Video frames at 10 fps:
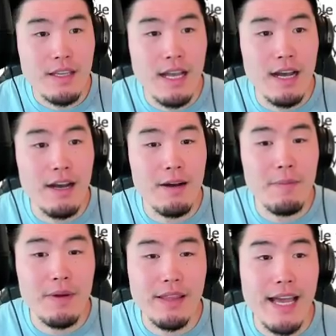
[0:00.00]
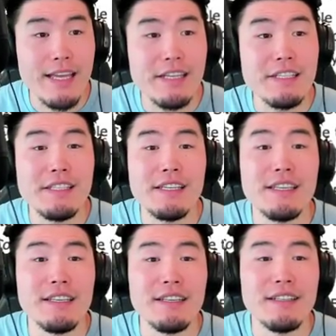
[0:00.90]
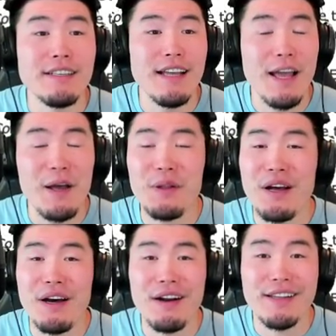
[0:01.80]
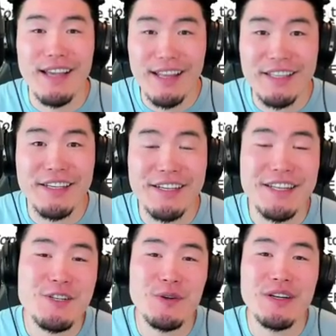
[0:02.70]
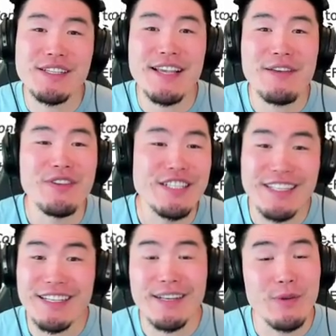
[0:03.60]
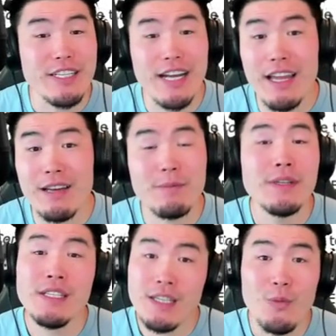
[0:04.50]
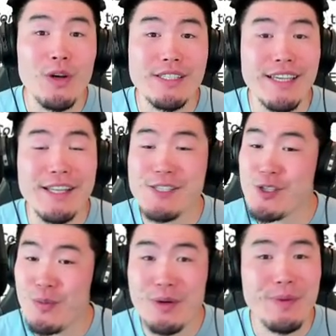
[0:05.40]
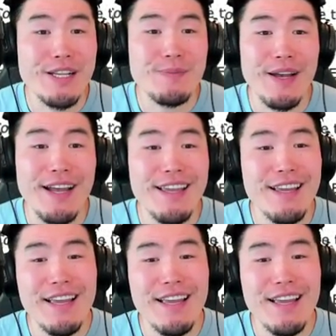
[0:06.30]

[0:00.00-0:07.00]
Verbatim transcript: Um, that is the LR Galick Gun, Trunks, and Vegeta, which I am once again super impressed by.